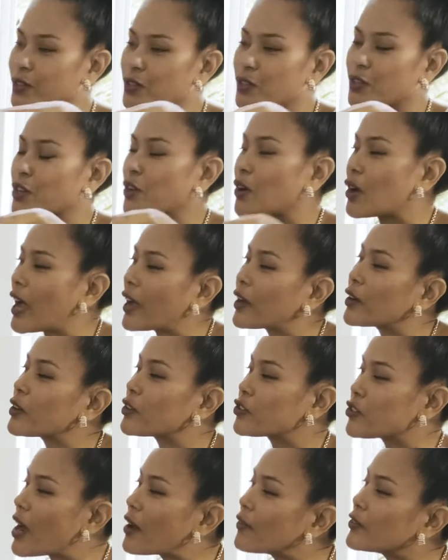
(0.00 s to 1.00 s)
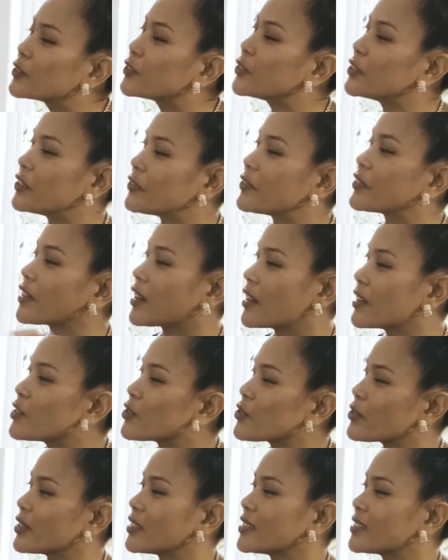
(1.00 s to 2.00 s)
So I would travel to different
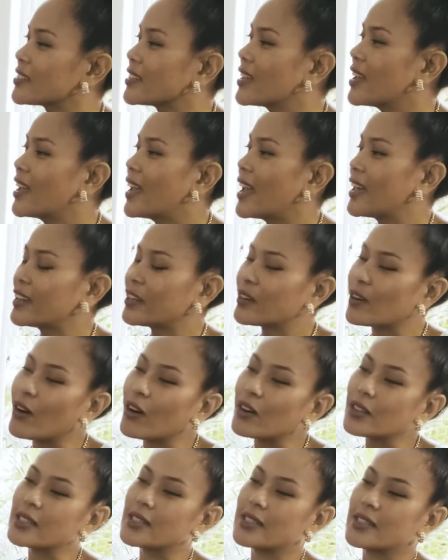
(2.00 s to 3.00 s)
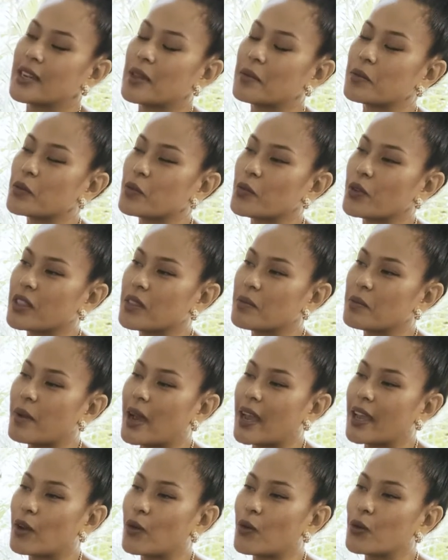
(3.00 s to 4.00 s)
countries, and it all stemmed with
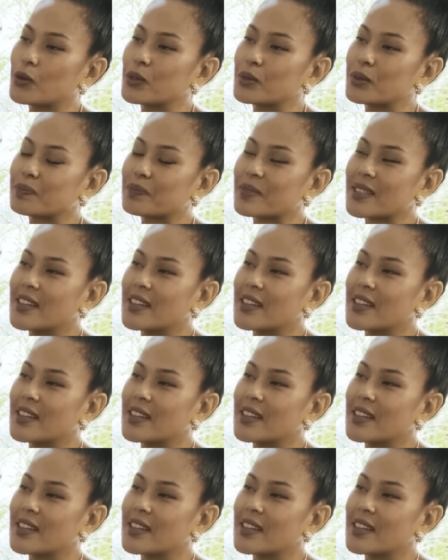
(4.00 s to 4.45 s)
my whole